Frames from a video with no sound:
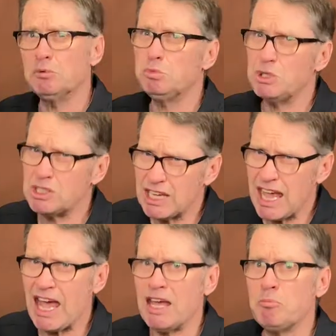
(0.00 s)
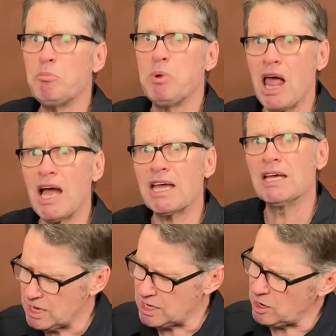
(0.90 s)
which can pluck.
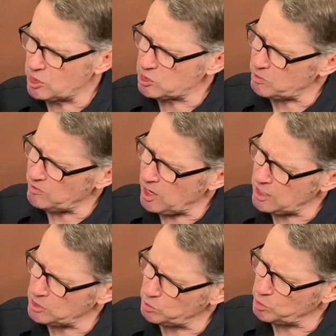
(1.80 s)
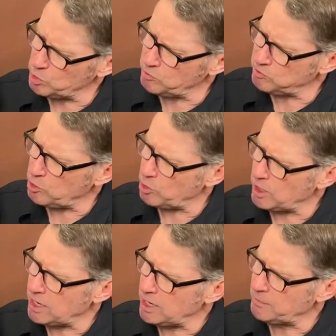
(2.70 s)
It also provides room
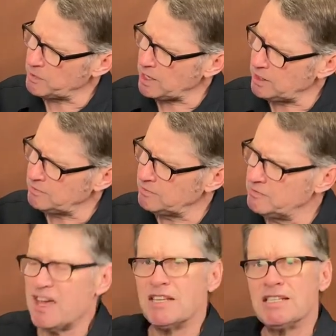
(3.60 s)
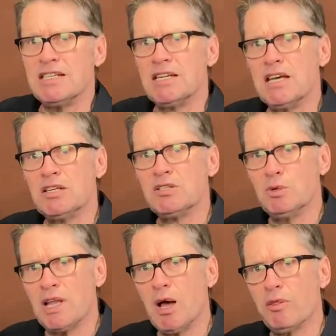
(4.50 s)
for venting to
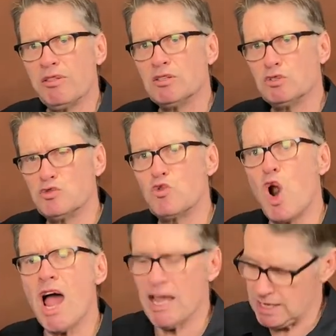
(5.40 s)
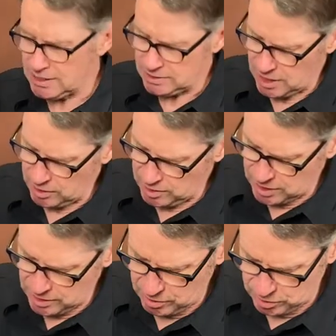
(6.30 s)
allow things to dry
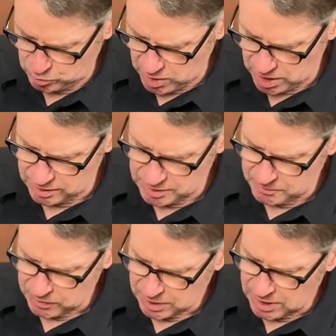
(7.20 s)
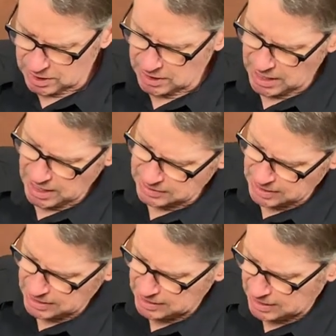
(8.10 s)
in there as well. It has
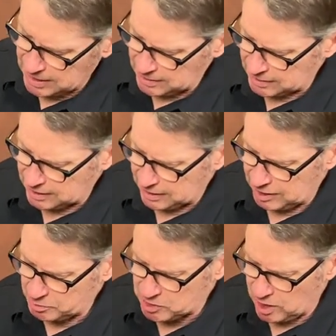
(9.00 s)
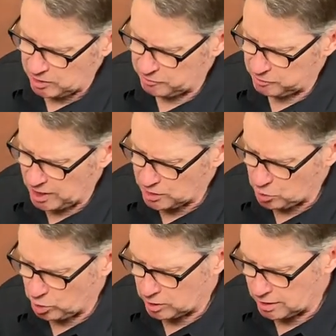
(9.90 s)
a clips on the front
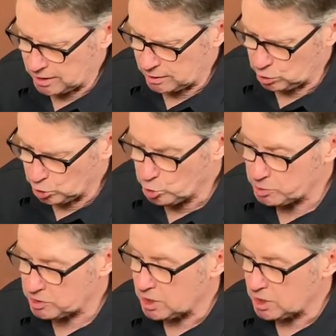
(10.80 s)
or loops